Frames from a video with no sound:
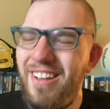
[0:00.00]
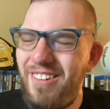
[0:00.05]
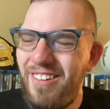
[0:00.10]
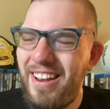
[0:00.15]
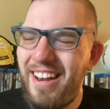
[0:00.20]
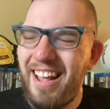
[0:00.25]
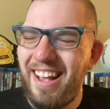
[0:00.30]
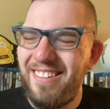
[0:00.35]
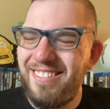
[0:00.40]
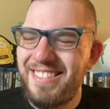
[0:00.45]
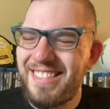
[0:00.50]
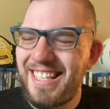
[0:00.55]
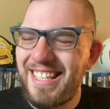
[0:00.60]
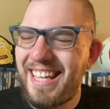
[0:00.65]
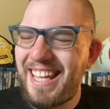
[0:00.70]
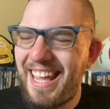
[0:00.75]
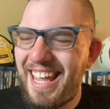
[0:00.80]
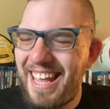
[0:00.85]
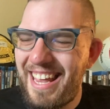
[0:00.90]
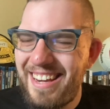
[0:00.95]
when I was a
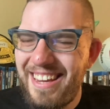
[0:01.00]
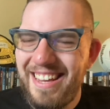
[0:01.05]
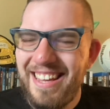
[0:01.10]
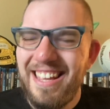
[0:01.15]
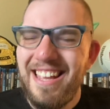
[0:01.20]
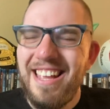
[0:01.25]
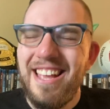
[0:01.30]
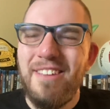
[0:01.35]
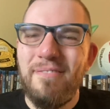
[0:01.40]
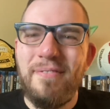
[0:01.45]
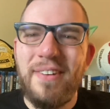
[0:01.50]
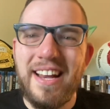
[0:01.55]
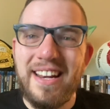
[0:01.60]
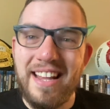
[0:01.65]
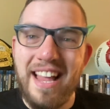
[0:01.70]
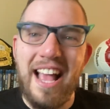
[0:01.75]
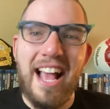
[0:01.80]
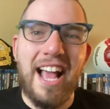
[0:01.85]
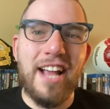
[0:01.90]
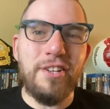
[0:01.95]
kid. But
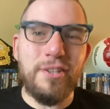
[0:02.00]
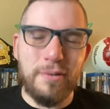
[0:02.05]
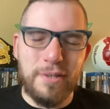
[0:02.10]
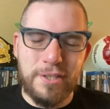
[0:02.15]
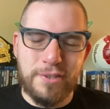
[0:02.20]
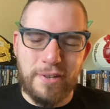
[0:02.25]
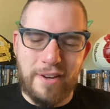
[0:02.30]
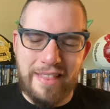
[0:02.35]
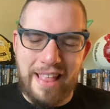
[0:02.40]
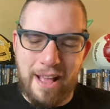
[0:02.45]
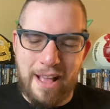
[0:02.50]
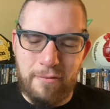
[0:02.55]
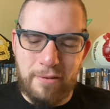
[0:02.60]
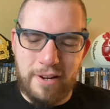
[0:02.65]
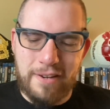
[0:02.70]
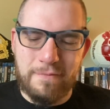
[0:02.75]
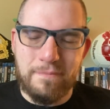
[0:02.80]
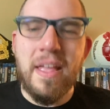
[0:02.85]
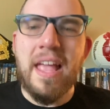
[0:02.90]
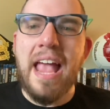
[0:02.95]
yeah, I do enjoy that
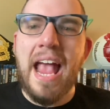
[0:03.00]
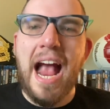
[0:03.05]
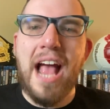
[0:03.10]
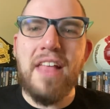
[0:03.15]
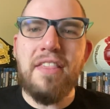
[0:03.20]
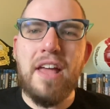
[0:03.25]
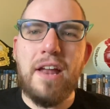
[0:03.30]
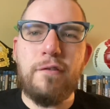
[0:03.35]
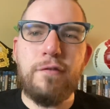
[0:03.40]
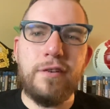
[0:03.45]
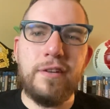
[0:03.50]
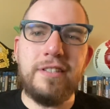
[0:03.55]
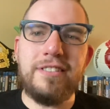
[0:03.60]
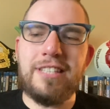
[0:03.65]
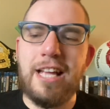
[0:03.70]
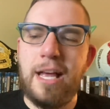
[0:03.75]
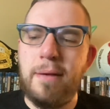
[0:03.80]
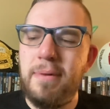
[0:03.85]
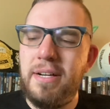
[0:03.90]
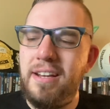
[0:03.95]
one. And then first
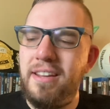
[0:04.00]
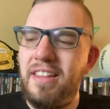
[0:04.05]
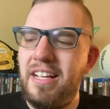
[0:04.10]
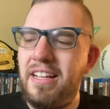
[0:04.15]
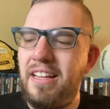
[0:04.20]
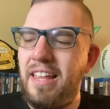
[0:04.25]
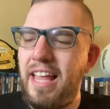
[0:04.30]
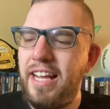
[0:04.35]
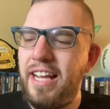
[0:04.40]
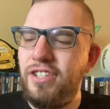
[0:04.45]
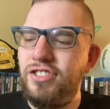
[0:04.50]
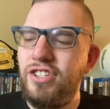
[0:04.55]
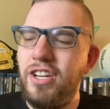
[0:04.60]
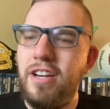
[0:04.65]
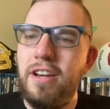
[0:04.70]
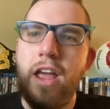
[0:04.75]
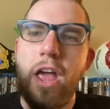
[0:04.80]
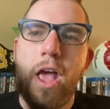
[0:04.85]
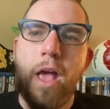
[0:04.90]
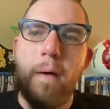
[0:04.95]
time into the
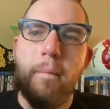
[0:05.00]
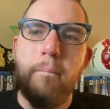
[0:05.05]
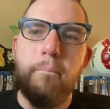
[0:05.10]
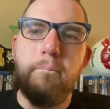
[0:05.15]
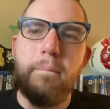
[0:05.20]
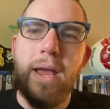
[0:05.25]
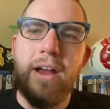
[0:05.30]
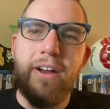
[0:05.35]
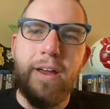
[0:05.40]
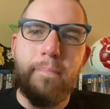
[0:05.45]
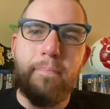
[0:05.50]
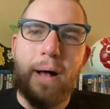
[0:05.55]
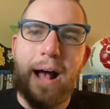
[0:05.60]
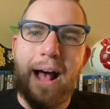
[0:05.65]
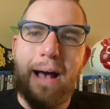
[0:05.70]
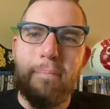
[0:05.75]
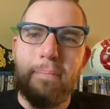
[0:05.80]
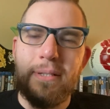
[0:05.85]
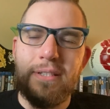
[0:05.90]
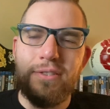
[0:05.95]
collection, Mary
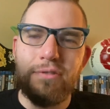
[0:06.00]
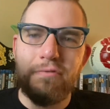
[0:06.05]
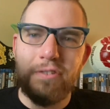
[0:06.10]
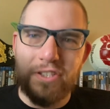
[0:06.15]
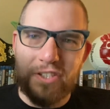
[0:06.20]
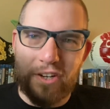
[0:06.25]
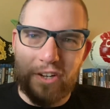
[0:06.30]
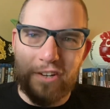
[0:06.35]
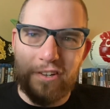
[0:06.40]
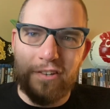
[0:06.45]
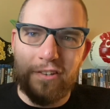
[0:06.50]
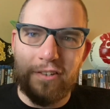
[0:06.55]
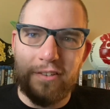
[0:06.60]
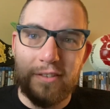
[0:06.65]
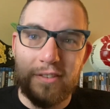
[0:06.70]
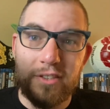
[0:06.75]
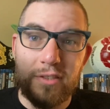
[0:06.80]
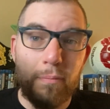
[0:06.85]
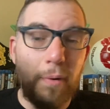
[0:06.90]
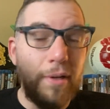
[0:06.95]
Poppins
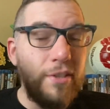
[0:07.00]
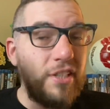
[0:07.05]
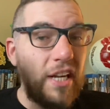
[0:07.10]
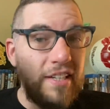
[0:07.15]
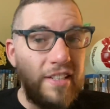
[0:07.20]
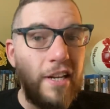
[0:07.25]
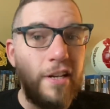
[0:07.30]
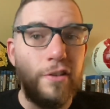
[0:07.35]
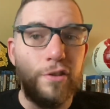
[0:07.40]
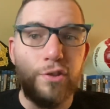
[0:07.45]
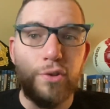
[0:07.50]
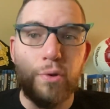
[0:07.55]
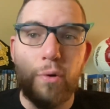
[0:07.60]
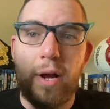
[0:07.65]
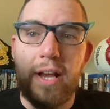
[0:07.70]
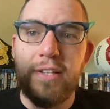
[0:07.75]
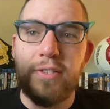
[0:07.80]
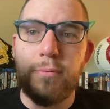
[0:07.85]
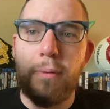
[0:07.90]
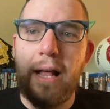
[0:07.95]
Returns, which I did
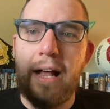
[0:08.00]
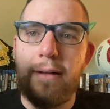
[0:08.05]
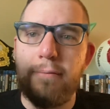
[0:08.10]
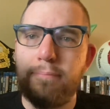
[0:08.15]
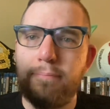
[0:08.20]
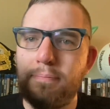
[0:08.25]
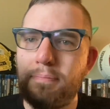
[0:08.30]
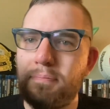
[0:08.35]
enjoy as well